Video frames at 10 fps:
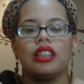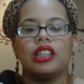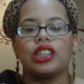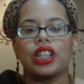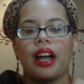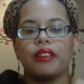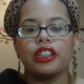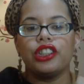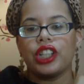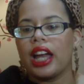The
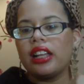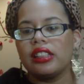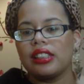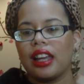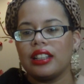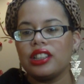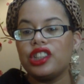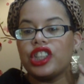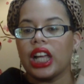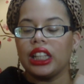shower gels
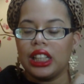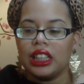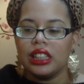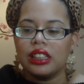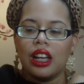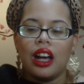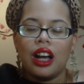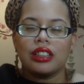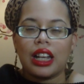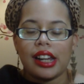and jellies,
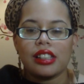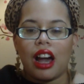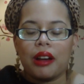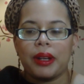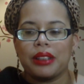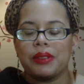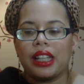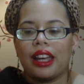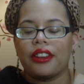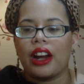I'll kind of talk about them
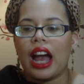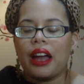together.